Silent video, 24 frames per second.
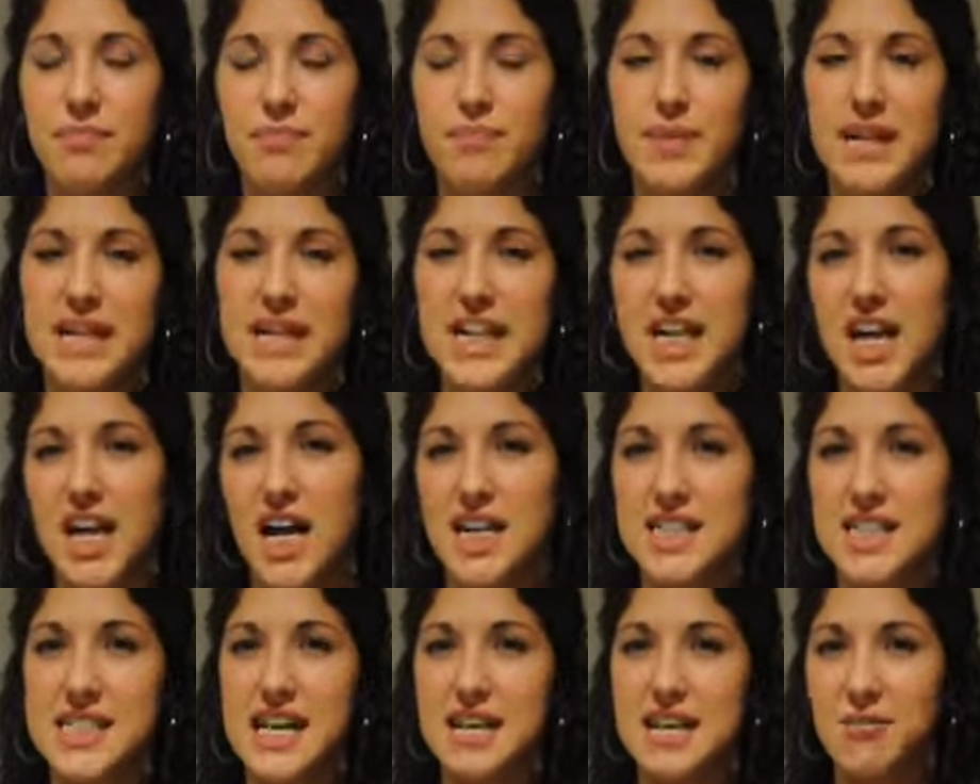been in
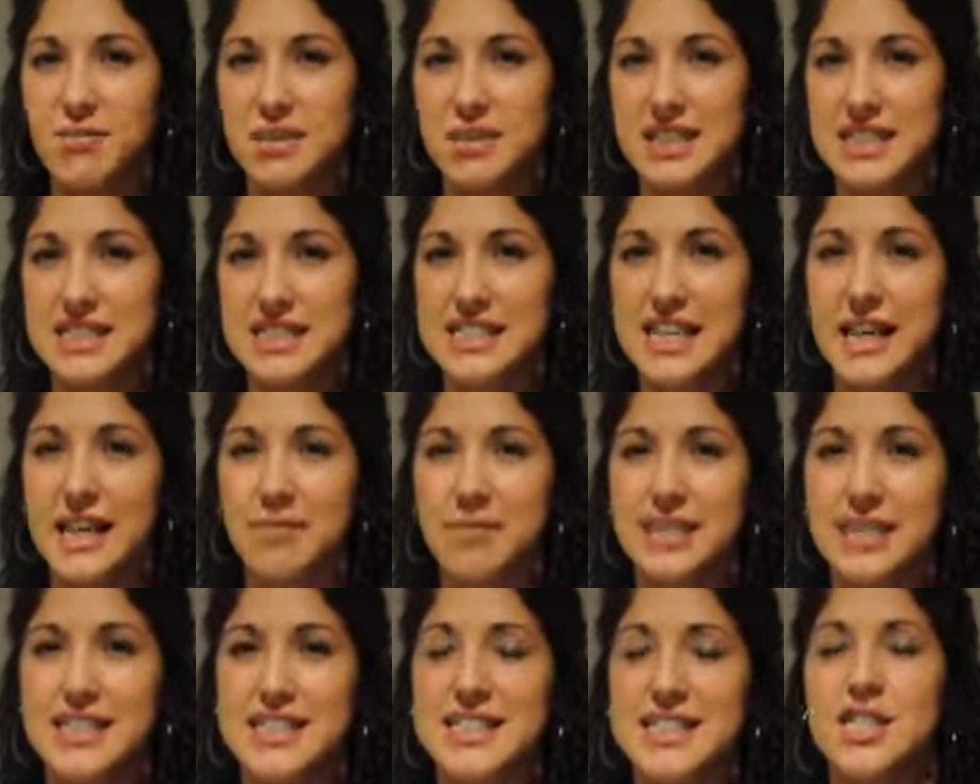contact with the
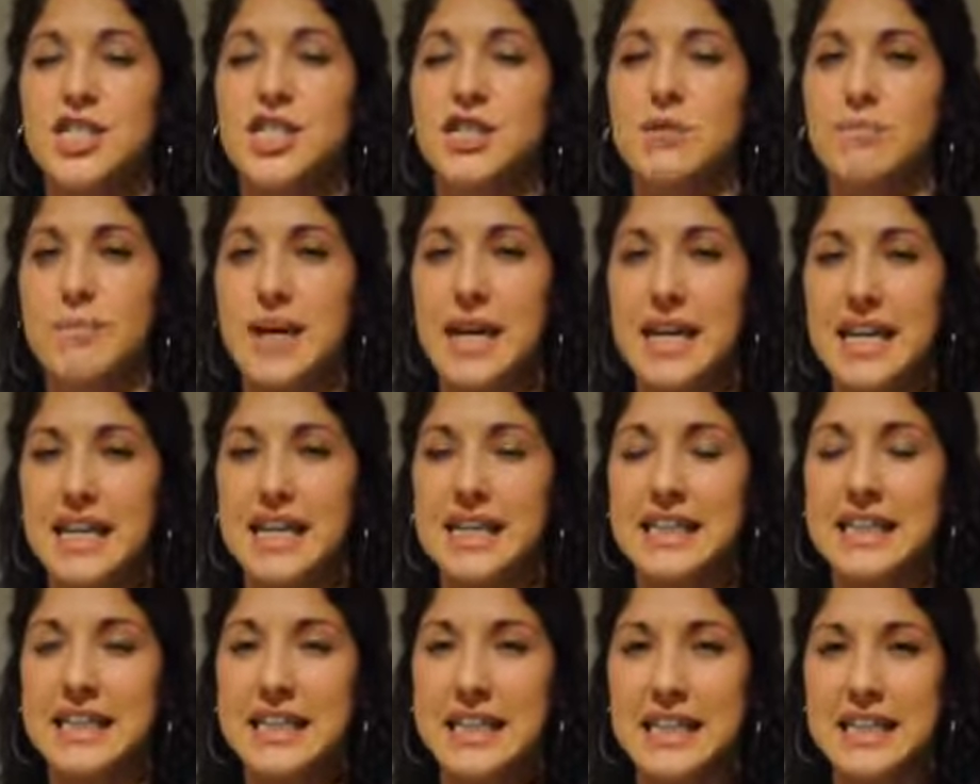scabies, such as
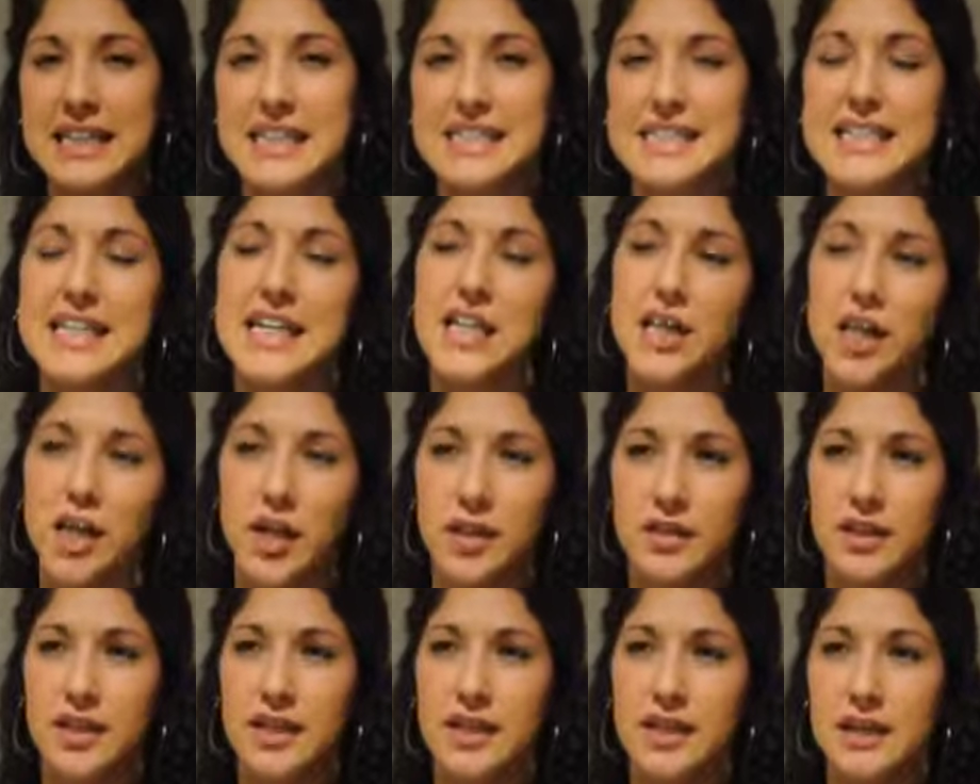bedding and linens and
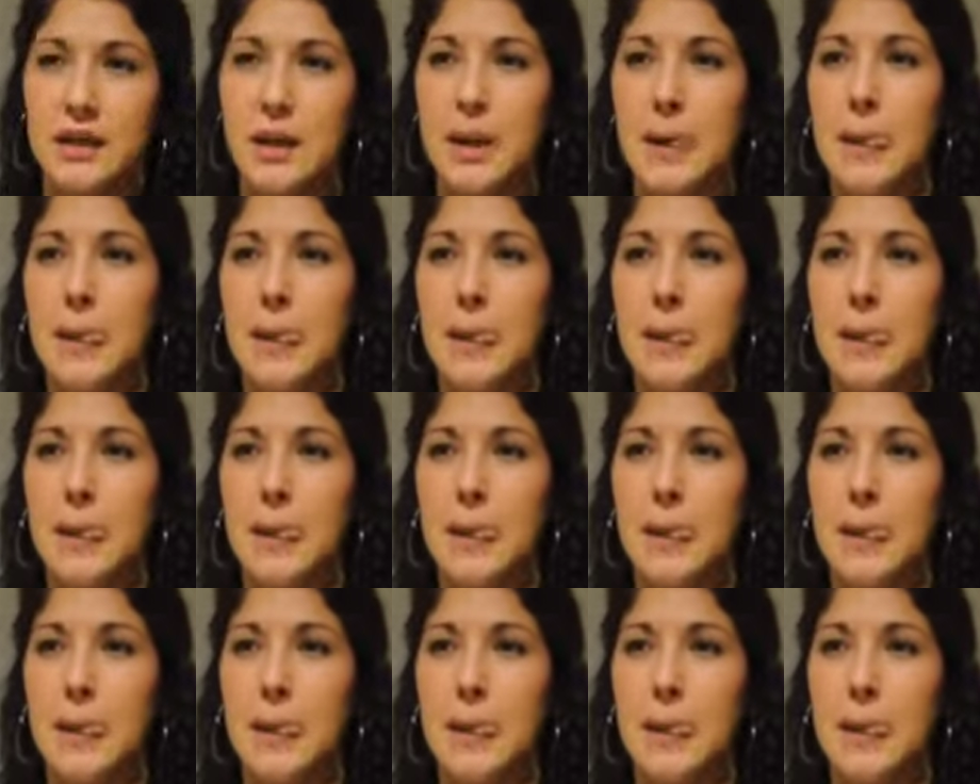clothing,